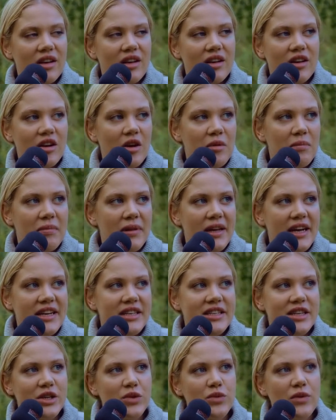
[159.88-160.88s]

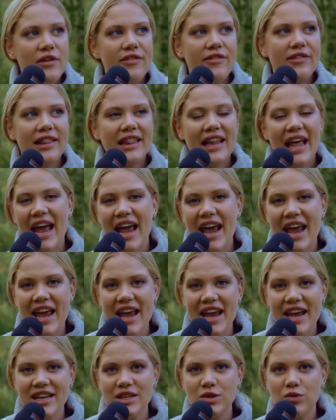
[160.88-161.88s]
completed with
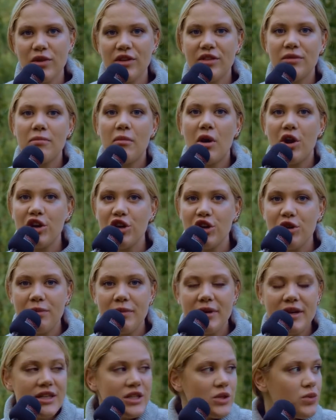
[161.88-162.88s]
lakes, with
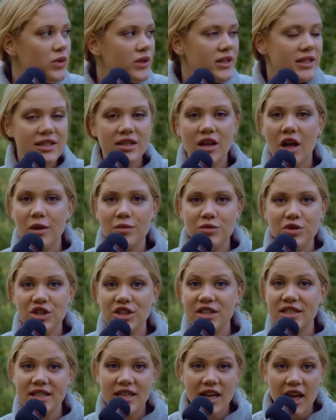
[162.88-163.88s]
monuments, with
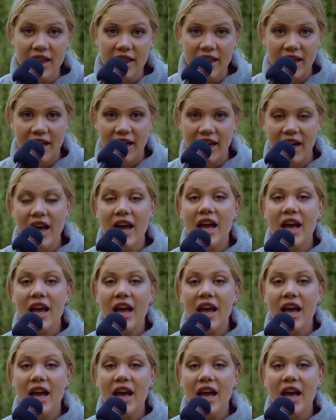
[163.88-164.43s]
sculptures, nothing.